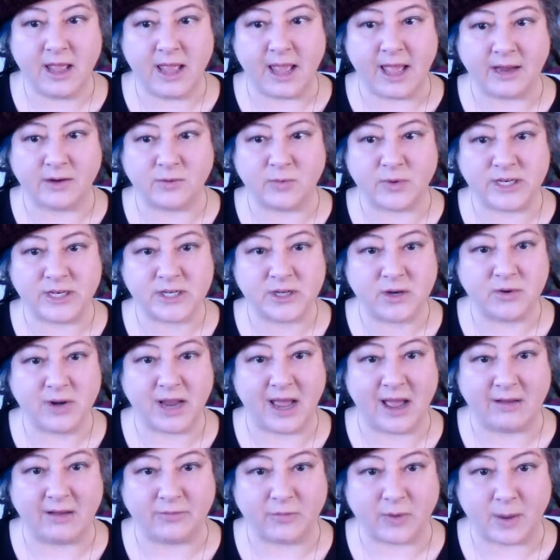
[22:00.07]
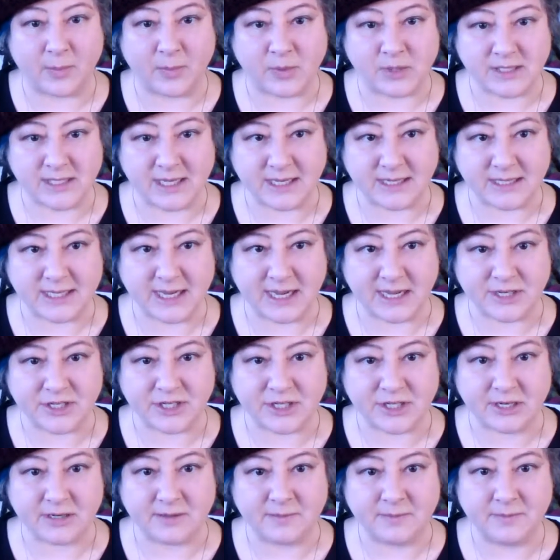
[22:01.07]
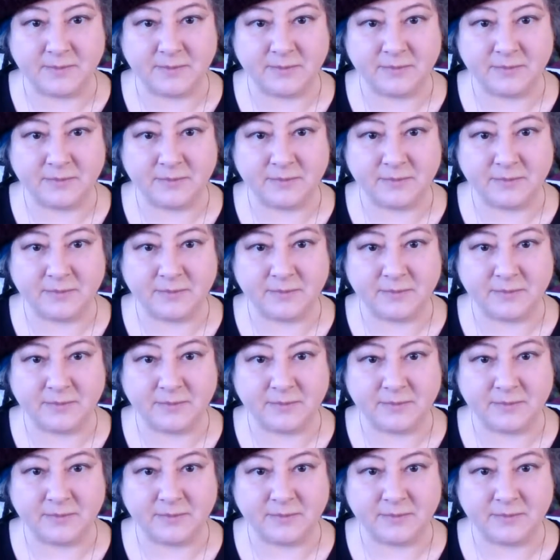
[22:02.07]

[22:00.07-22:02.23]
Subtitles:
and we don't have representation.